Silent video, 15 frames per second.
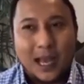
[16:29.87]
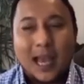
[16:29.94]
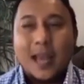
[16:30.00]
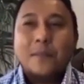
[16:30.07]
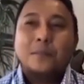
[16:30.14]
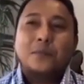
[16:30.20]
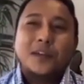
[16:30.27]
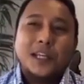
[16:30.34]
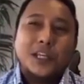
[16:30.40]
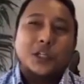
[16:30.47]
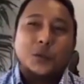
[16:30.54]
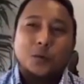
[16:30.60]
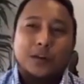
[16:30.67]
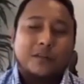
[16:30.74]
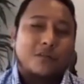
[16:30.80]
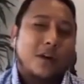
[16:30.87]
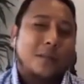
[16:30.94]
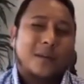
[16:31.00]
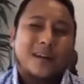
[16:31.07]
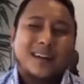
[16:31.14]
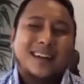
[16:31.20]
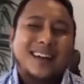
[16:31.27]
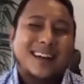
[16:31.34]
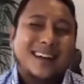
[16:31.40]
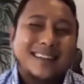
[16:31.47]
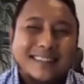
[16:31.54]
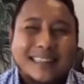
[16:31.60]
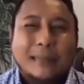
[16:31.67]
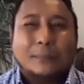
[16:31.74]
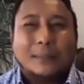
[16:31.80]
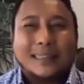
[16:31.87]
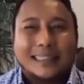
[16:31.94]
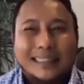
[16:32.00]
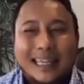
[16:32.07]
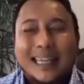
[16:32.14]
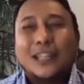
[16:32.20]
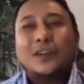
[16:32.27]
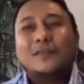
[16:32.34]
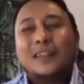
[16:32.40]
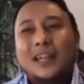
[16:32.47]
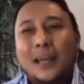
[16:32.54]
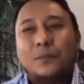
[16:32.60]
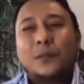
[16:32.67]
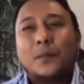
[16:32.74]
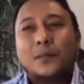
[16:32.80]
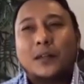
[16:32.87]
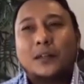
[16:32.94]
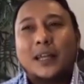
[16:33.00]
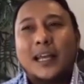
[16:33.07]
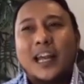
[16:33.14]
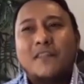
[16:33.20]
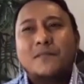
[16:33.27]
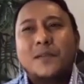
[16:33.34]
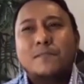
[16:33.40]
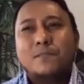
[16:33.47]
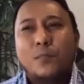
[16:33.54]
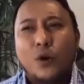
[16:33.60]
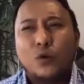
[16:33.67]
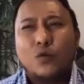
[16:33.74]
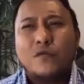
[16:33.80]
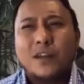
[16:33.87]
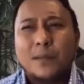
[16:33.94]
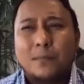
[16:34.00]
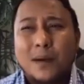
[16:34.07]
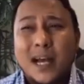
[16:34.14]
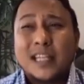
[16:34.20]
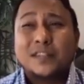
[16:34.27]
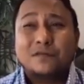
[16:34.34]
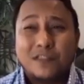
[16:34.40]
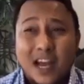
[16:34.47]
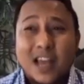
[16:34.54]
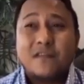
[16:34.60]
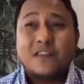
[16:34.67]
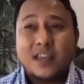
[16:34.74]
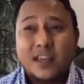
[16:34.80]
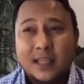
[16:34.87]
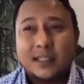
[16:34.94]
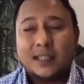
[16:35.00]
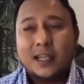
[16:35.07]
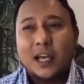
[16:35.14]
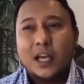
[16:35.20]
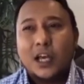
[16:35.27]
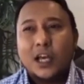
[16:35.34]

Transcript: I am pretty sure for about 90% of the laptops out there that have been bought over the past 5 years,